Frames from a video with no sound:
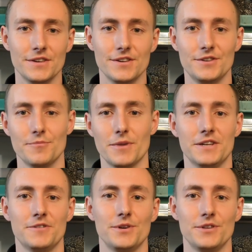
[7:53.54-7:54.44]
he
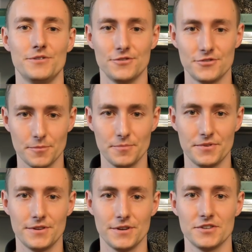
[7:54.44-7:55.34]
demanded me to stop
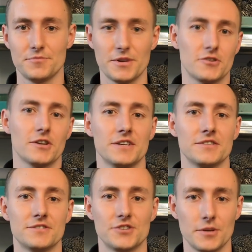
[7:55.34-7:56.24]
the
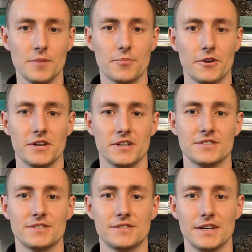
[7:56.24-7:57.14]
specialized chainmail
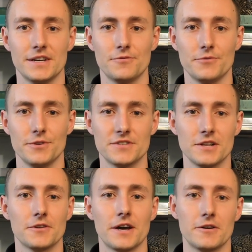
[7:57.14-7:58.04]
products that we
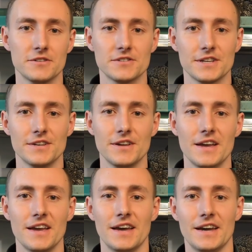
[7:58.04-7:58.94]
sell on Ironskin
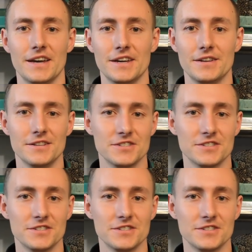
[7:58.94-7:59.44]
and